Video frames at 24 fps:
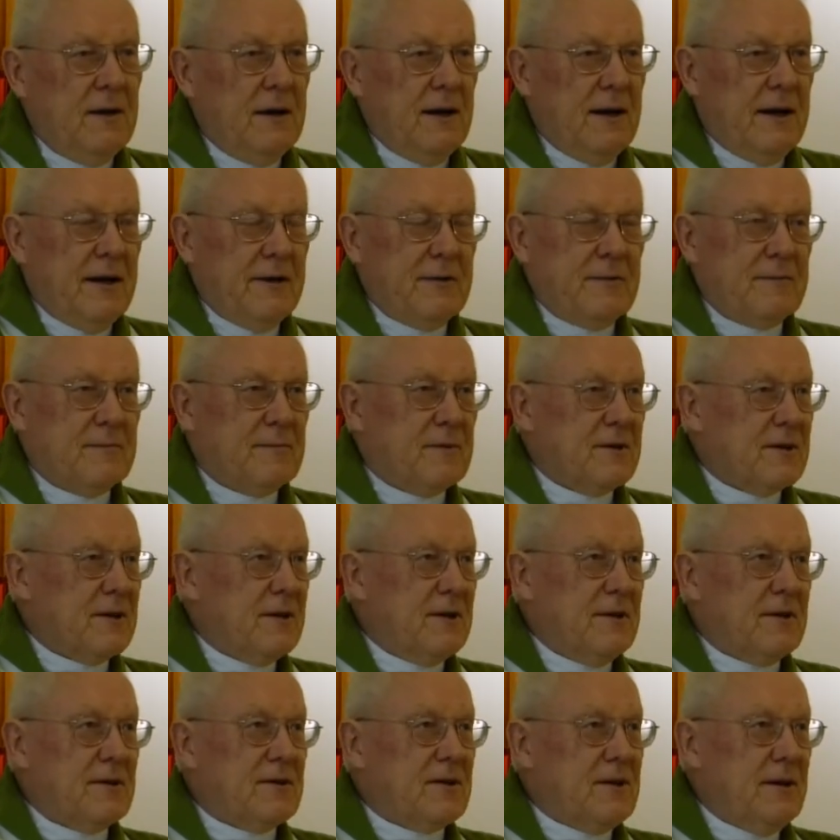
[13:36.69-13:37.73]
I am
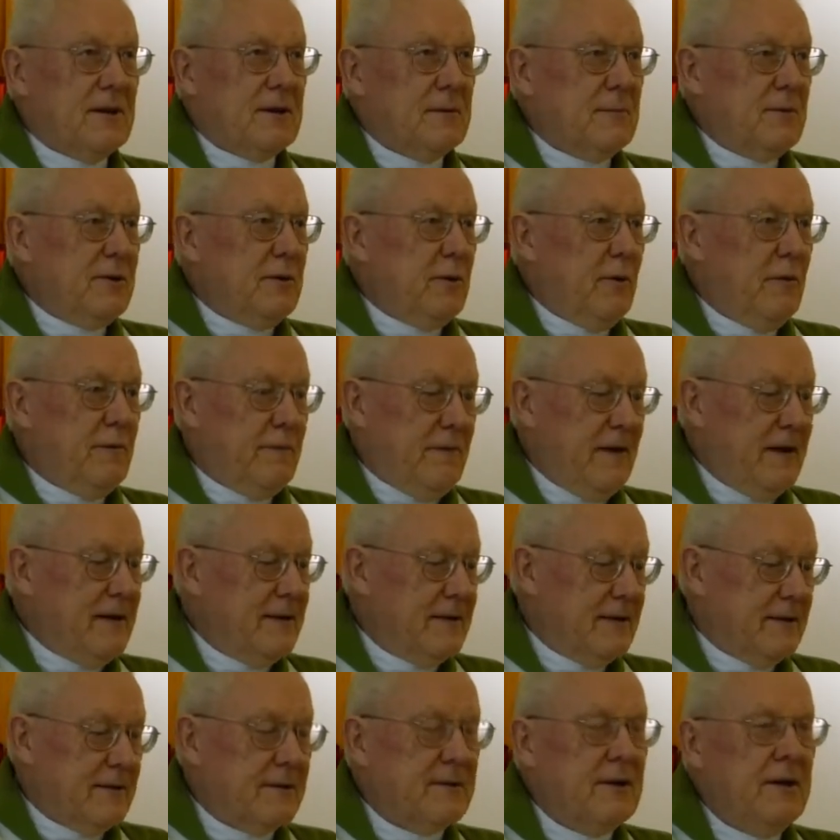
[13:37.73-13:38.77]
terribly
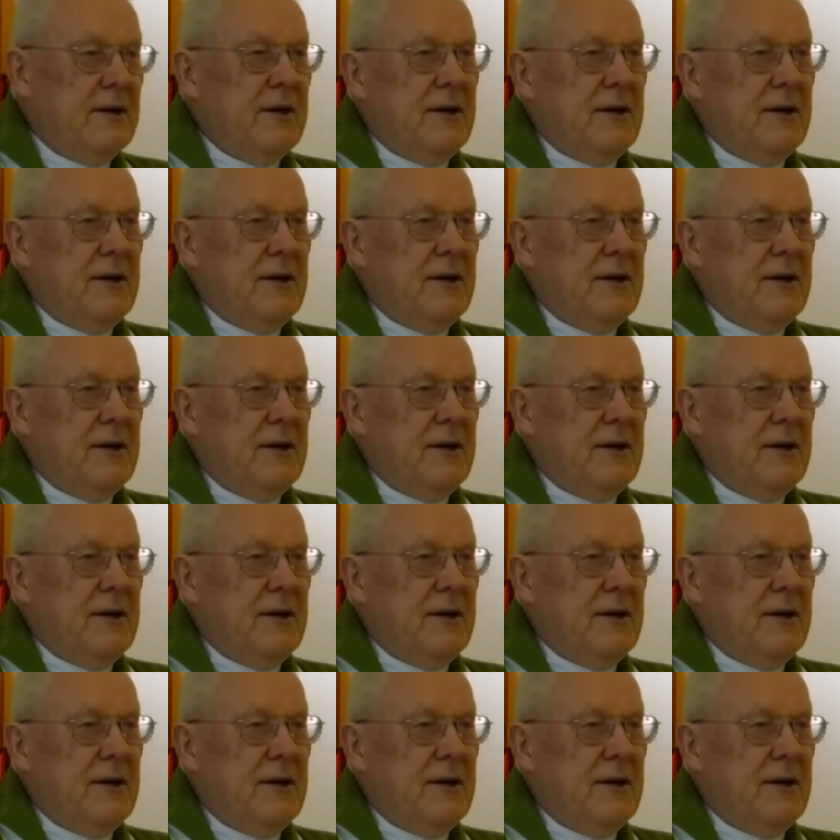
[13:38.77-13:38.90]
offended